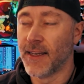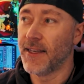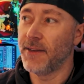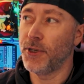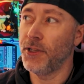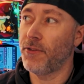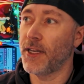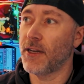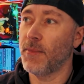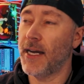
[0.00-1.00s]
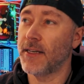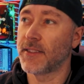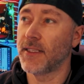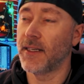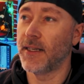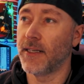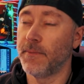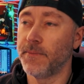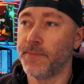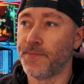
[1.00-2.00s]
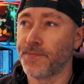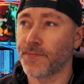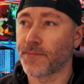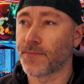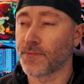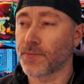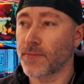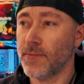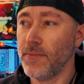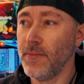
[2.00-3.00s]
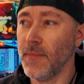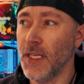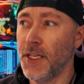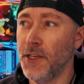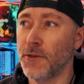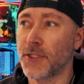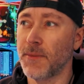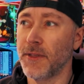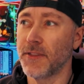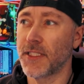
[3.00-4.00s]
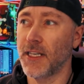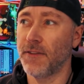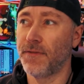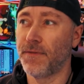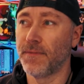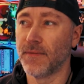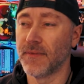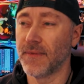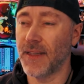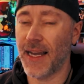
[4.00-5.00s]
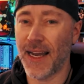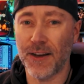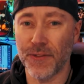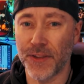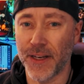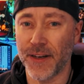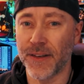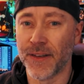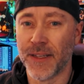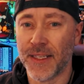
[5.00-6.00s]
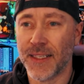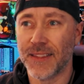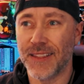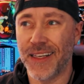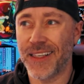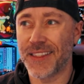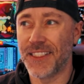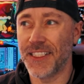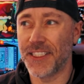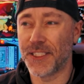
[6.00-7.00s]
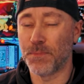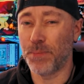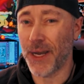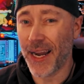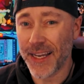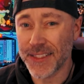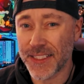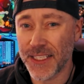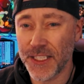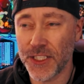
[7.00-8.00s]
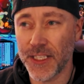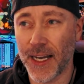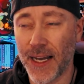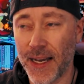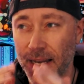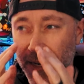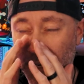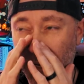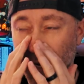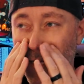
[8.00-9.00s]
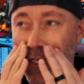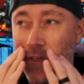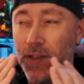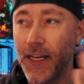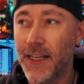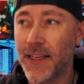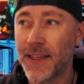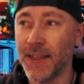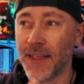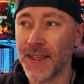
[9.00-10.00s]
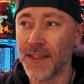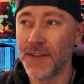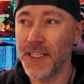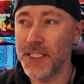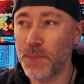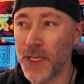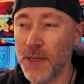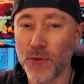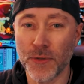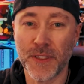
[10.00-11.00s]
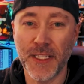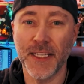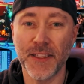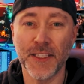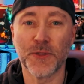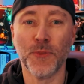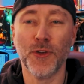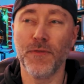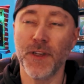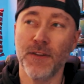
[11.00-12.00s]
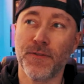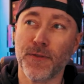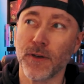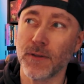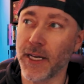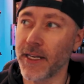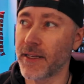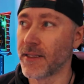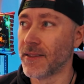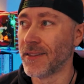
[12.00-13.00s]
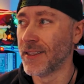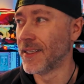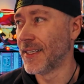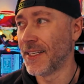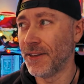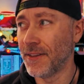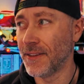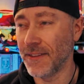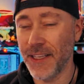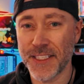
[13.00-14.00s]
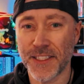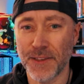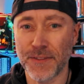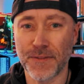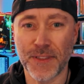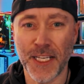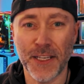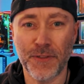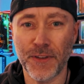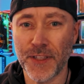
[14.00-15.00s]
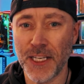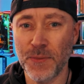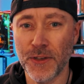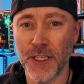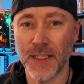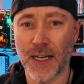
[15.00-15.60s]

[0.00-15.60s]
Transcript: when you think about, some of the stuff out there, like that's bad CGI, and you're like, these people did this movie for like less than $10-15 million,